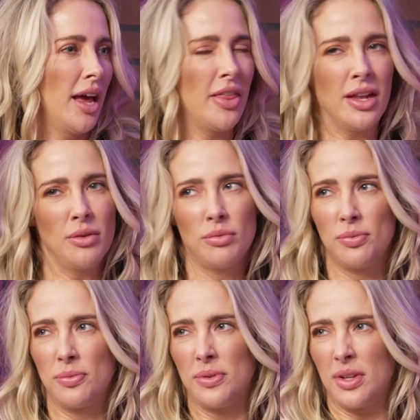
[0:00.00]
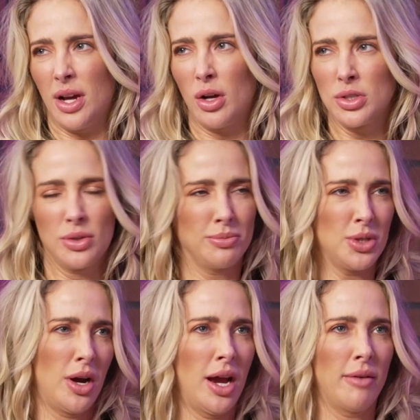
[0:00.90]
And then also, I'm
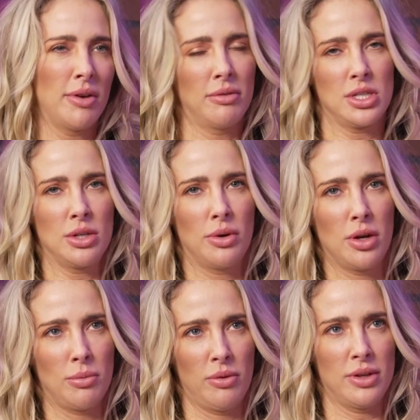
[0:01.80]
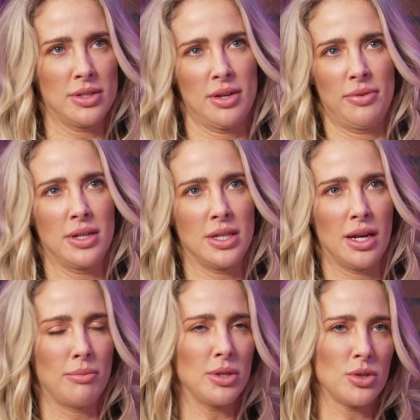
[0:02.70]
sorry, I've never seen one of your movies, and if I did,
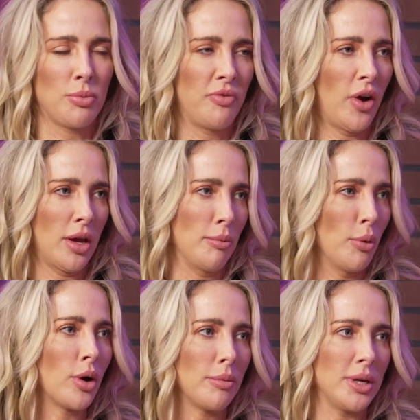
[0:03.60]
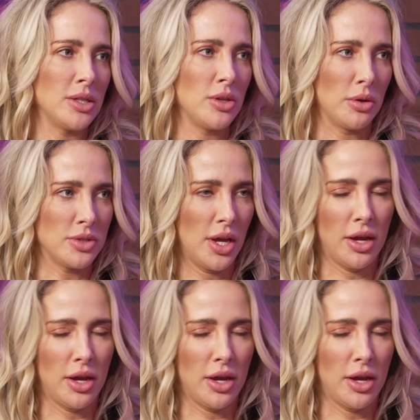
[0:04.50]
I'd be so fucking bored because you don't say